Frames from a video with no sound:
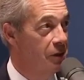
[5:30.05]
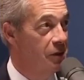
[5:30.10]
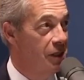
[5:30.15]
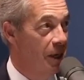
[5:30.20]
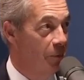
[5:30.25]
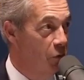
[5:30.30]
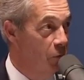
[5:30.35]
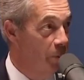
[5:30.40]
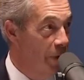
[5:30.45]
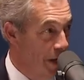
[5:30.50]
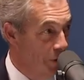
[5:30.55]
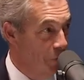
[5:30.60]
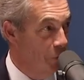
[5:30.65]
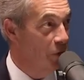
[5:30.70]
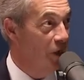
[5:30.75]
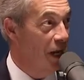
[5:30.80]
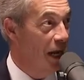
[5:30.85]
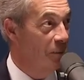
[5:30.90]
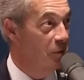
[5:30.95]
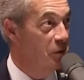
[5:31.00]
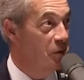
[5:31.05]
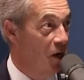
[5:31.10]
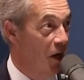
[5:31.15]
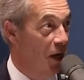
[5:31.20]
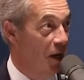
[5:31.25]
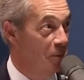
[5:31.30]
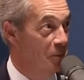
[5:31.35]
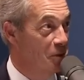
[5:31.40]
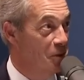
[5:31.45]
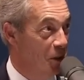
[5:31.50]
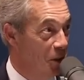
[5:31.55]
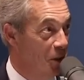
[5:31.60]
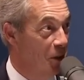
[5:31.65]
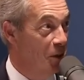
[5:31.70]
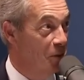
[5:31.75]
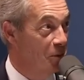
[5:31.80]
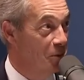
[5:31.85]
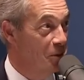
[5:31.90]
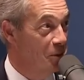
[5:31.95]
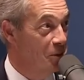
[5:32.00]
double-barreled name types at
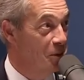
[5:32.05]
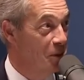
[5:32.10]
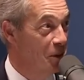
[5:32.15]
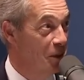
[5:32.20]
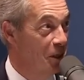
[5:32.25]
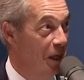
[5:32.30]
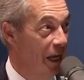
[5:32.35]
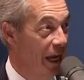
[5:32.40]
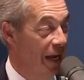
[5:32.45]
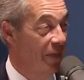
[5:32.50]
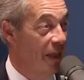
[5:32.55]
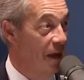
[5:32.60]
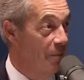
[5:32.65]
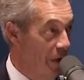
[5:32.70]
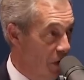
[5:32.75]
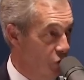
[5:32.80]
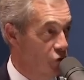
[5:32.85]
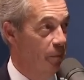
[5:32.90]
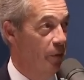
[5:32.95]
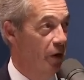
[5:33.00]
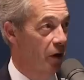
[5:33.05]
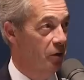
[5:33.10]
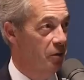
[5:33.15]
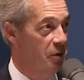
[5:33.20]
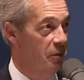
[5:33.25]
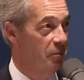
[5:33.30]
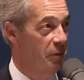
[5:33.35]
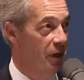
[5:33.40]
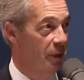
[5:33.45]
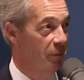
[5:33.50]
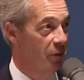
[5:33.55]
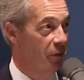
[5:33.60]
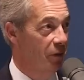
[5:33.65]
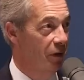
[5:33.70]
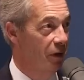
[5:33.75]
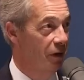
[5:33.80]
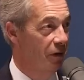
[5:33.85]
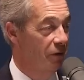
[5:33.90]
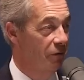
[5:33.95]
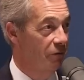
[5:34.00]
Coutts in their metropolitan
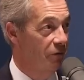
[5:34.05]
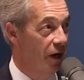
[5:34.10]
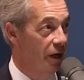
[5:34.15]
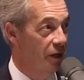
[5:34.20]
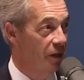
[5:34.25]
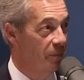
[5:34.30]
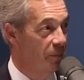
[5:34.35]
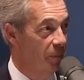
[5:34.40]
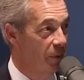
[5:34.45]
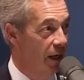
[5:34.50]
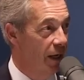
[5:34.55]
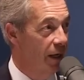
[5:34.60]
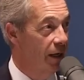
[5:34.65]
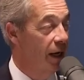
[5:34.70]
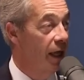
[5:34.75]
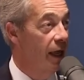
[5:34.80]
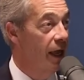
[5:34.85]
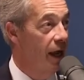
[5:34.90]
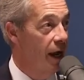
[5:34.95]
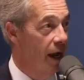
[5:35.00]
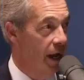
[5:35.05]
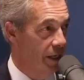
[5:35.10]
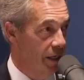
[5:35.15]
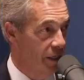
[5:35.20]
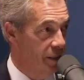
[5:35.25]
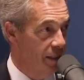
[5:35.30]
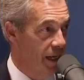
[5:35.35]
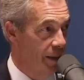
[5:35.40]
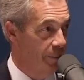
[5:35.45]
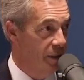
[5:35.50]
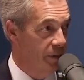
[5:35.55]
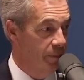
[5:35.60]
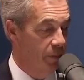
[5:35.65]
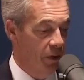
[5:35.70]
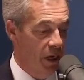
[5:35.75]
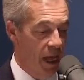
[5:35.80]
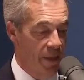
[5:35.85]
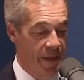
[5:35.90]
bubble find completely unacceptable.